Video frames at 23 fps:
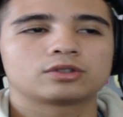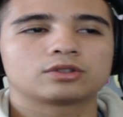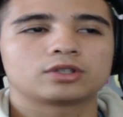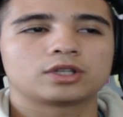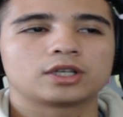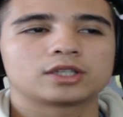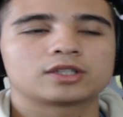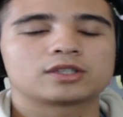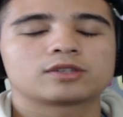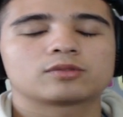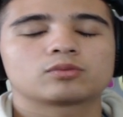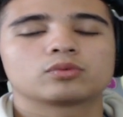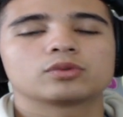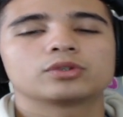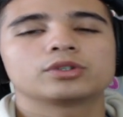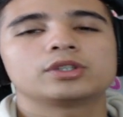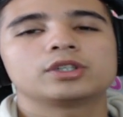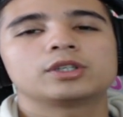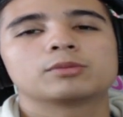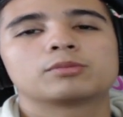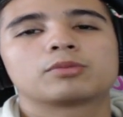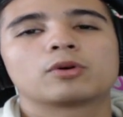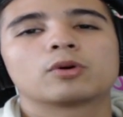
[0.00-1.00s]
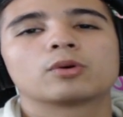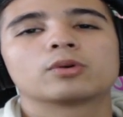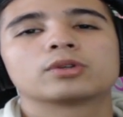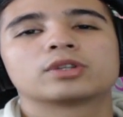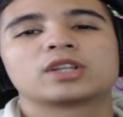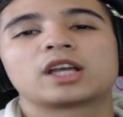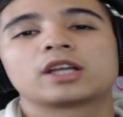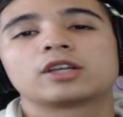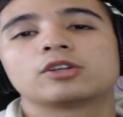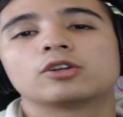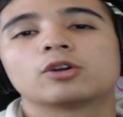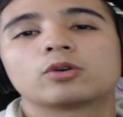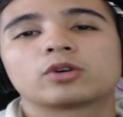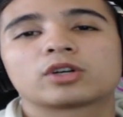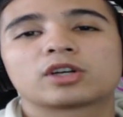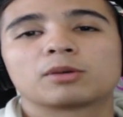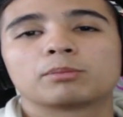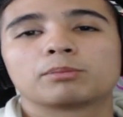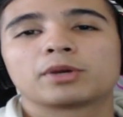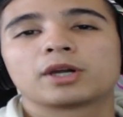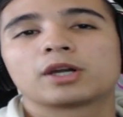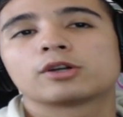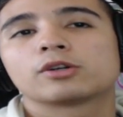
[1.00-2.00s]
it's really important that you don't
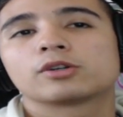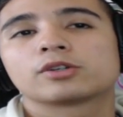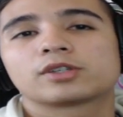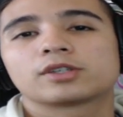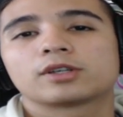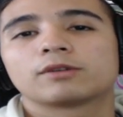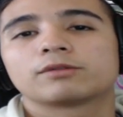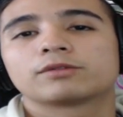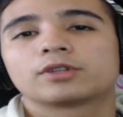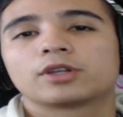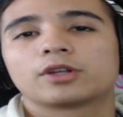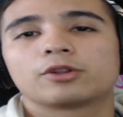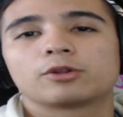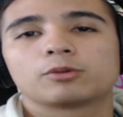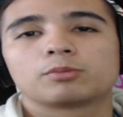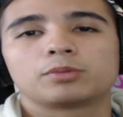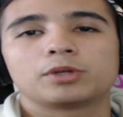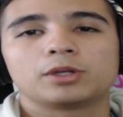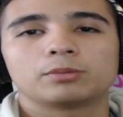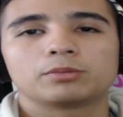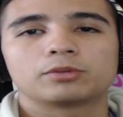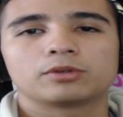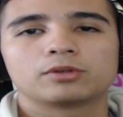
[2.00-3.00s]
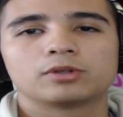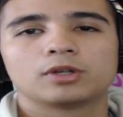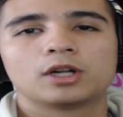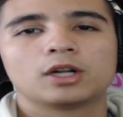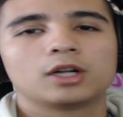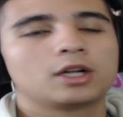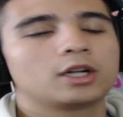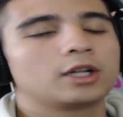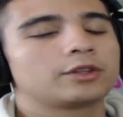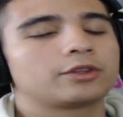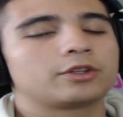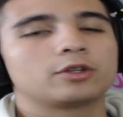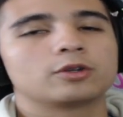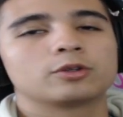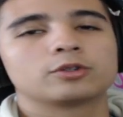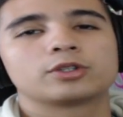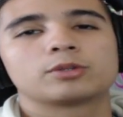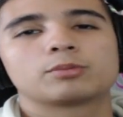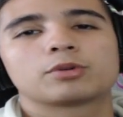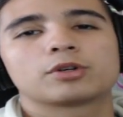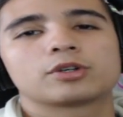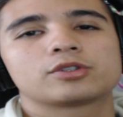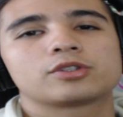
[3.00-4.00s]
compare yourself to other people. The
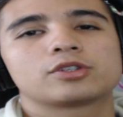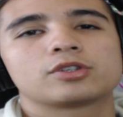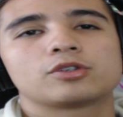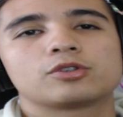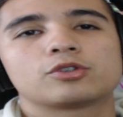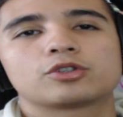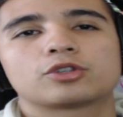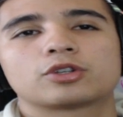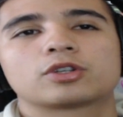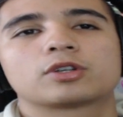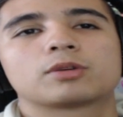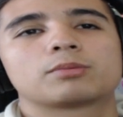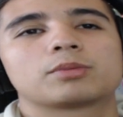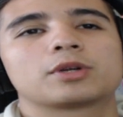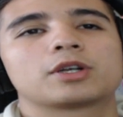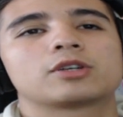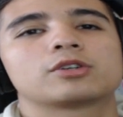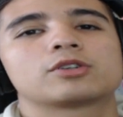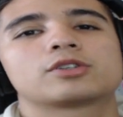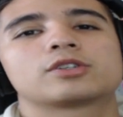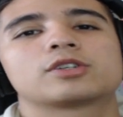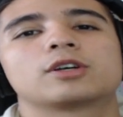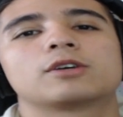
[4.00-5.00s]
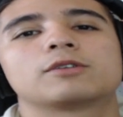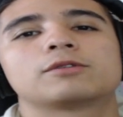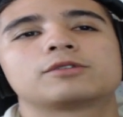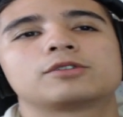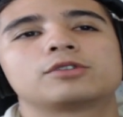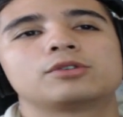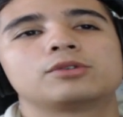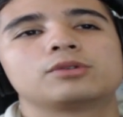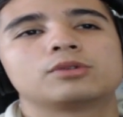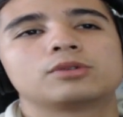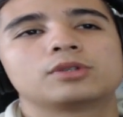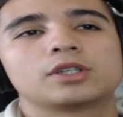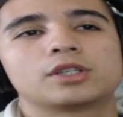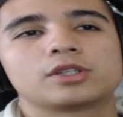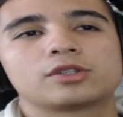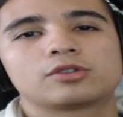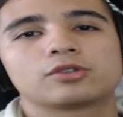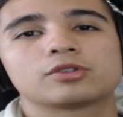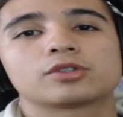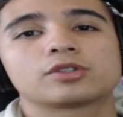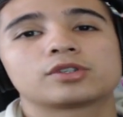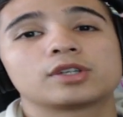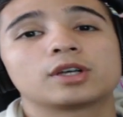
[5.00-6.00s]
only person you should compare yourself to is
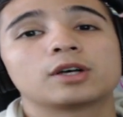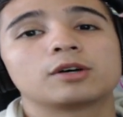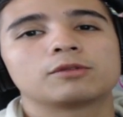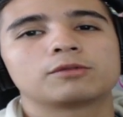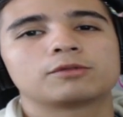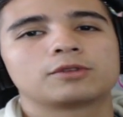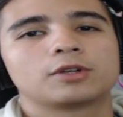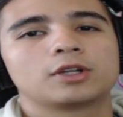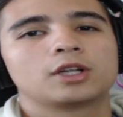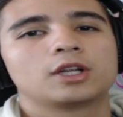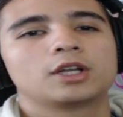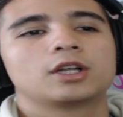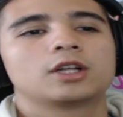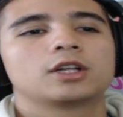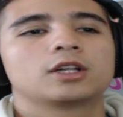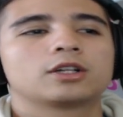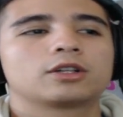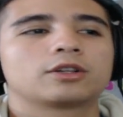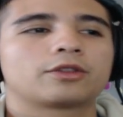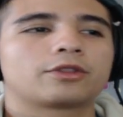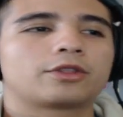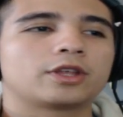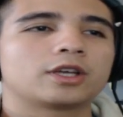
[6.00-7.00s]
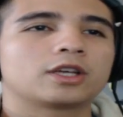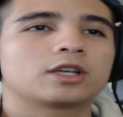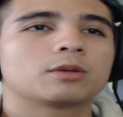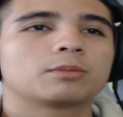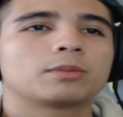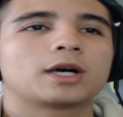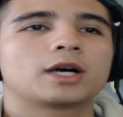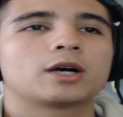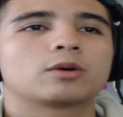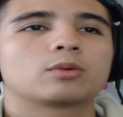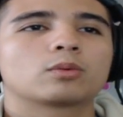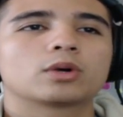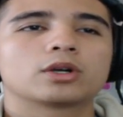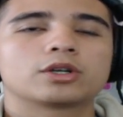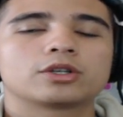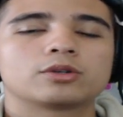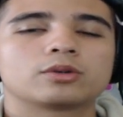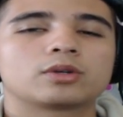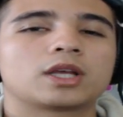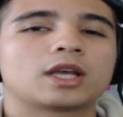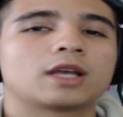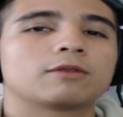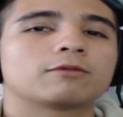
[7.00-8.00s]
yourself. Think about where
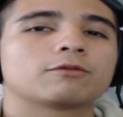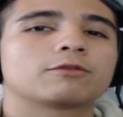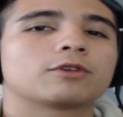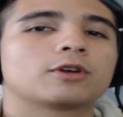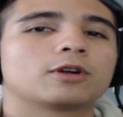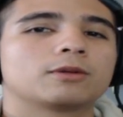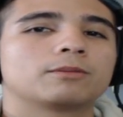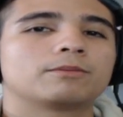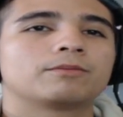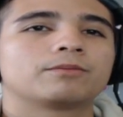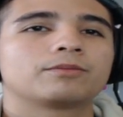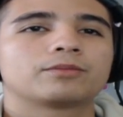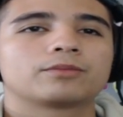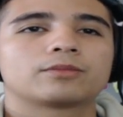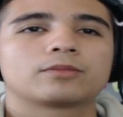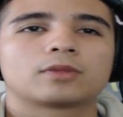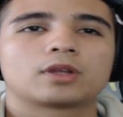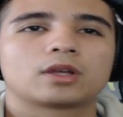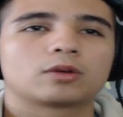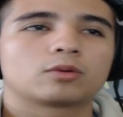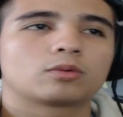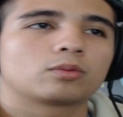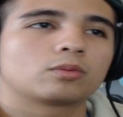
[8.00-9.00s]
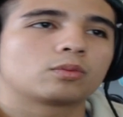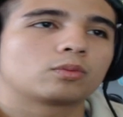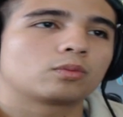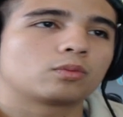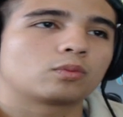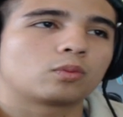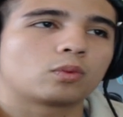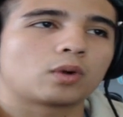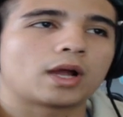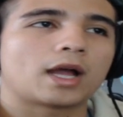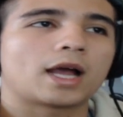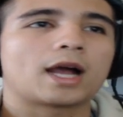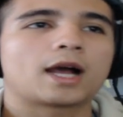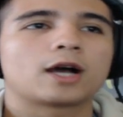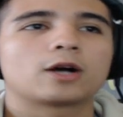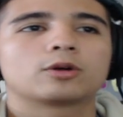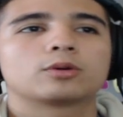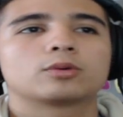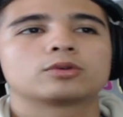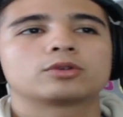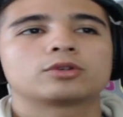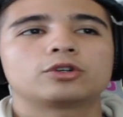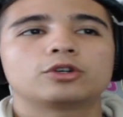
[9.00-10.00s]
you came from,
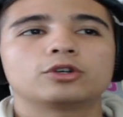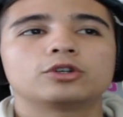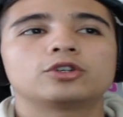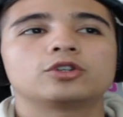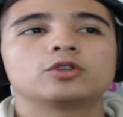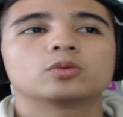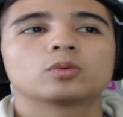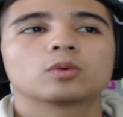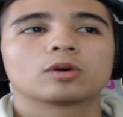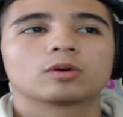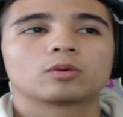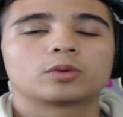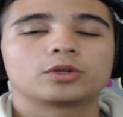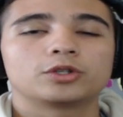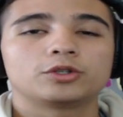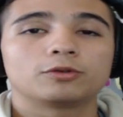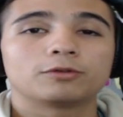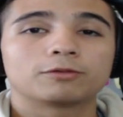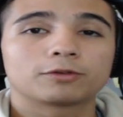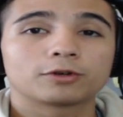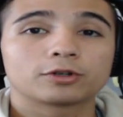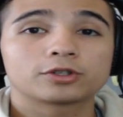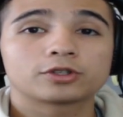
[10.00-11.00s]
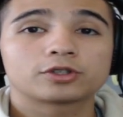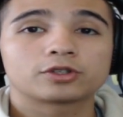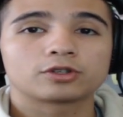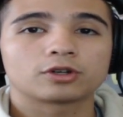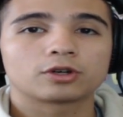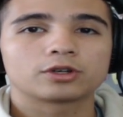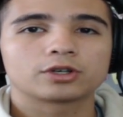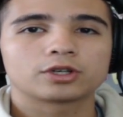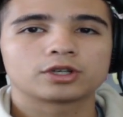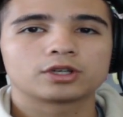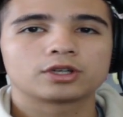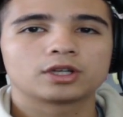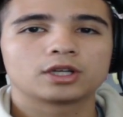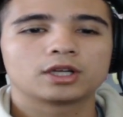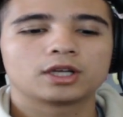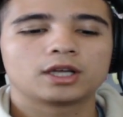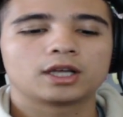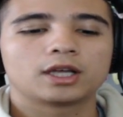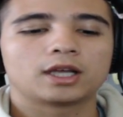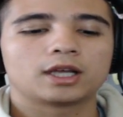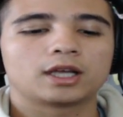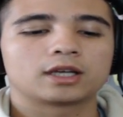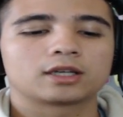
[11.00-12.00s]
how good you were when you first started,
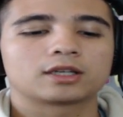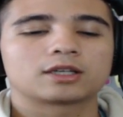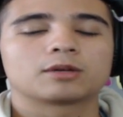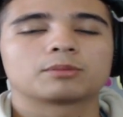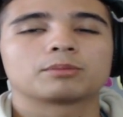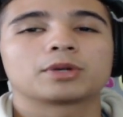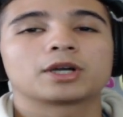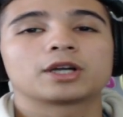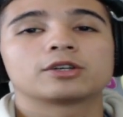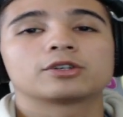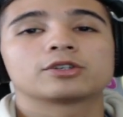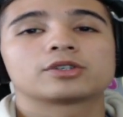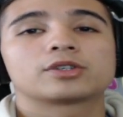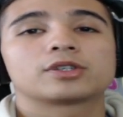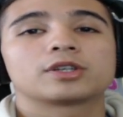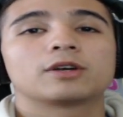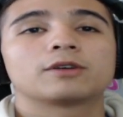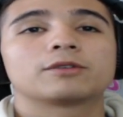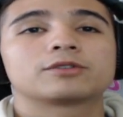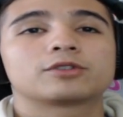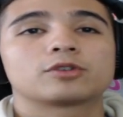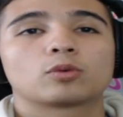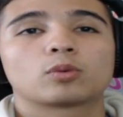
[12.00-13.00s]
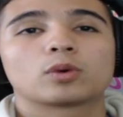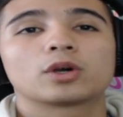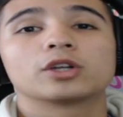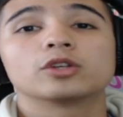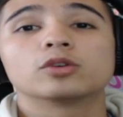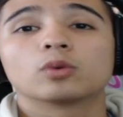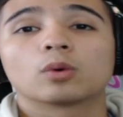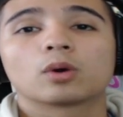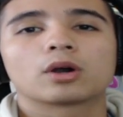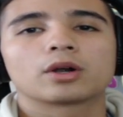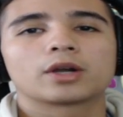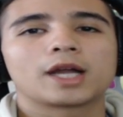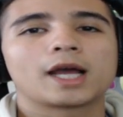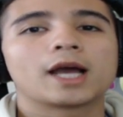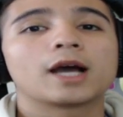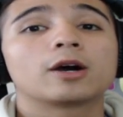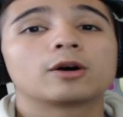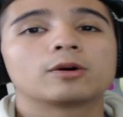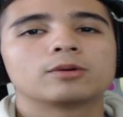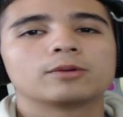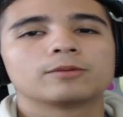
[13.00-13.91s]
and compare yourself to where you are now.